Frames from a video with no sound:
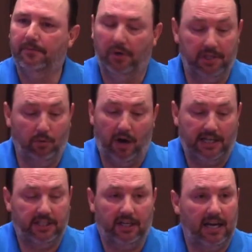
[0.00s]
Whether you're
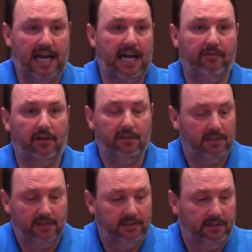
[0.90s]
watching it live or,
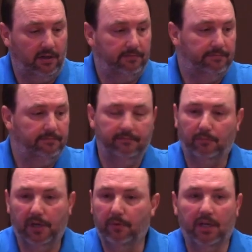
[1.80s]
or
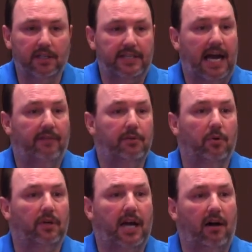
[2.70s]
reruns, however you
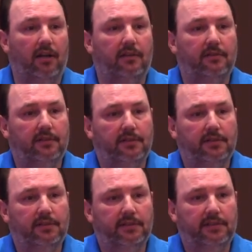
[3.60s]
want to call it.
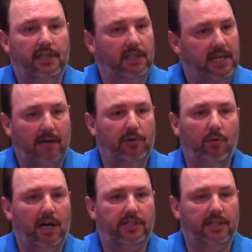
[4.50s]
Anytime you're
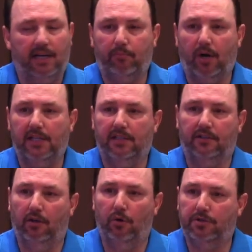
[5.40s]
watching it, I pray that
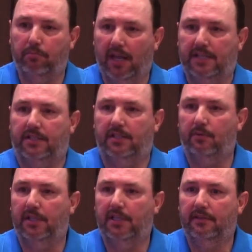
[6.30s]
the Lord's blessing you
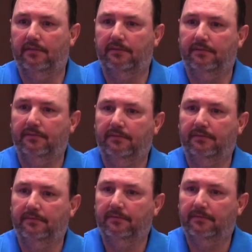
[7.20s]
with
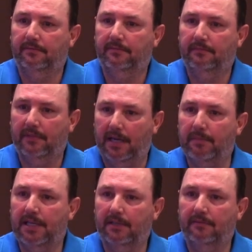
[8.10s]
it.
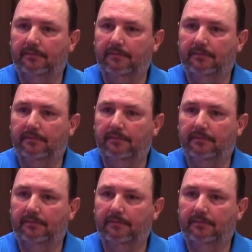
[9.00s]
Amen?